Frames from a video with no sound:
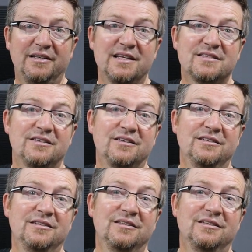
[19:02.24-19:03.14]
lesser,
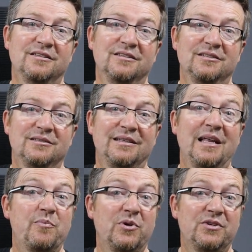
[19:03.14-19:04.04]

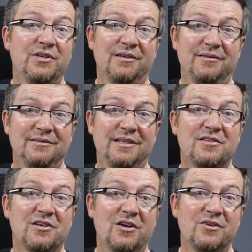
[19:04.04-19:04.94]
leopard,
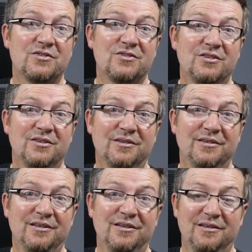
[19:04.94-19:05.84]
desert ghost.
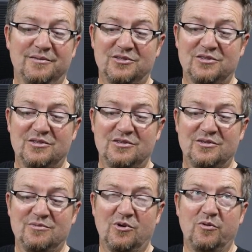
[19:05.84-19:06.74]

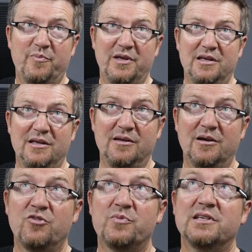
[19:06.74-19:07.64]
Well, it'll be
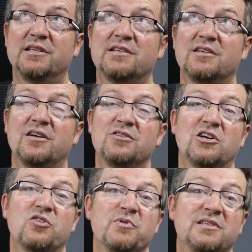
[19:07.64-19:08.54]
100% desert ghost,
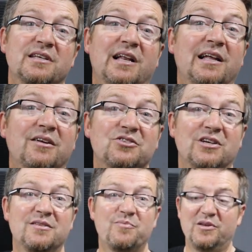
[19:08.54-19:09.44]
100% clown,
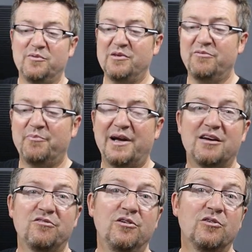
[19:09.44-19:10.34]
Jag, but it'll be
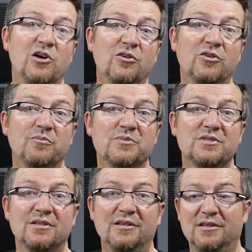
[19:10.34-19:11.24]
packed full of
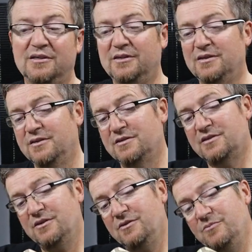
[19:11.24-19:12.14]
codons.
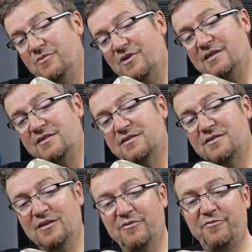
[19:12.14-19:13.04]
So
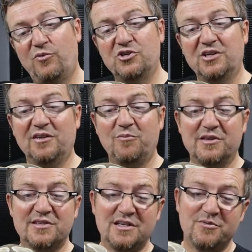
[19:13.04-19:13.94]
that's a project that we
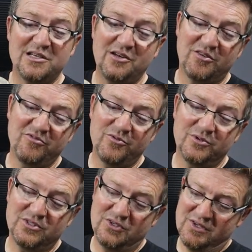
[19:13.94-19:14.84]
are seriously looking
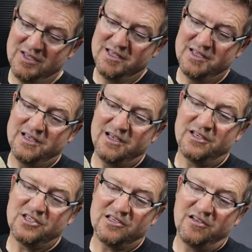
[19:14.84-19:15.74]
forward to. And
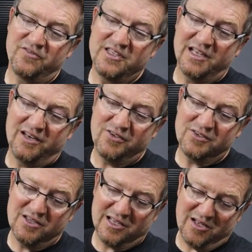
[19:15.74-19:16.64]
I just love the
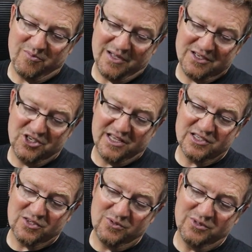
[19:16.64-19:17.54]
yellows. Look how, as she
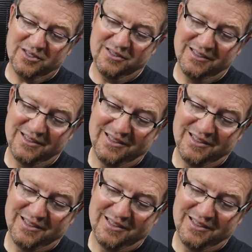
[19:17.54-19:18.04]
gets older,